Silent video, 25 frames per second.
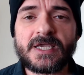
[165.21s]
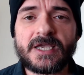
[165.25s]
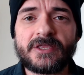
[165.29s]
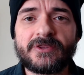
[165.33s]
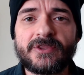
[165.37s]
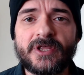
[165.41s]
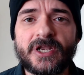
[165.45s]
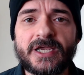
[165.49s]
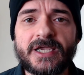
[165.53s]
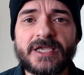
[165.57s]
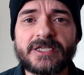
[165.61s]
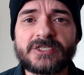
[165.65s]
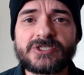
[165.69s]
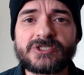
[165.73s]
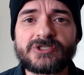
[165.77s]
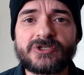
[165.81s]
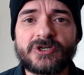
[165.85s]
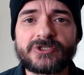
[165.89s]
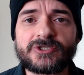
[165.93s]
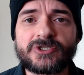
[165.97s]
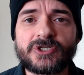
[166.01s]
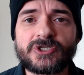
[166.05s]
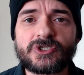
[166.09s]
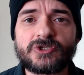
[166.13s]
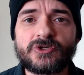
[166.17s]
that I can
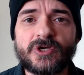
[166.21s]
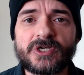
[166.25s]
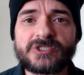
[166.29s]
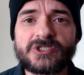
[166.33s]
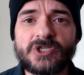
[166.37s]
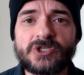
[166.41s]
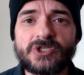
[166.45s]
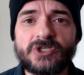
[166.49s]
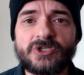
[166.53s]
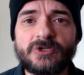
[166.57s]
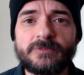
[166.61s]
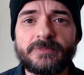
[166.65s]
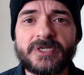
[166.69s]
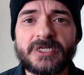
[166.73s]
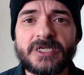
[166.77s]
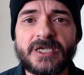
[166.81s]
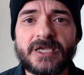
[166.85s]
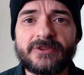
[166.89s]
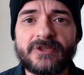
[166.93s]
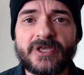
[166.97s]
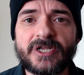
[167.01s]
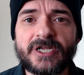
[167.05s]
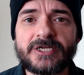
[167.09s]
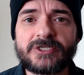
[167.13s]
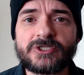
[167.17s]
start to trust a little bit again,
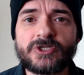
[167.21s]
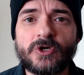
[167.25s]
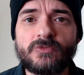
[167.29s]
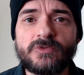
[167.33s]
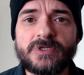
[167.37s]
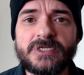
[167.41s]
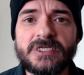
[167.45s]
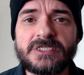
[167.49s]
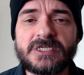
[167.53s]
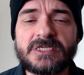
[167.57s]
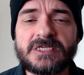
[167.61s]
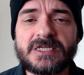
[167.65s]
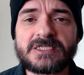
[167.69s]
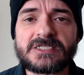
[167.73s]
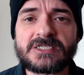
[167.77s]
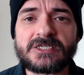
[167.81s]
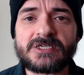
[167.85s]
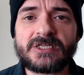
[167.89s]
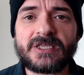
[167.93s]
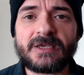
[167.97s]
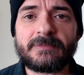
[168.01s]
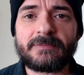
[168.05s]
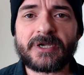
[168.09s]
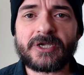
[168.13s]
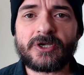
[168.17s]
that I don't need to necessarily
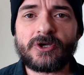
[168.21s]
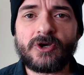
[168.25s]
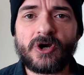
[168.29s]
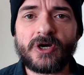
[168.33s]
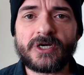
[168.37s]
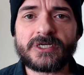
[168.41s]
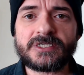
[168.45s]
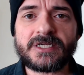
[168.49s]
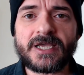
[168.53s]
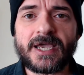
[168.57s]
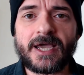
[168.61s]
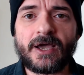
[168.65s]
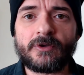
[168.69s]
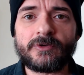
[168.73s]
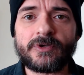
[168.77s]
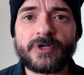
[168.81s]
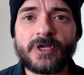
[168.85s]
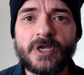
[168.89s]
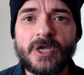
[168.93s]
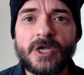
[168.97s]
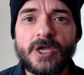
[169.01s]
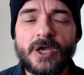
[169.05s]
let my guard down,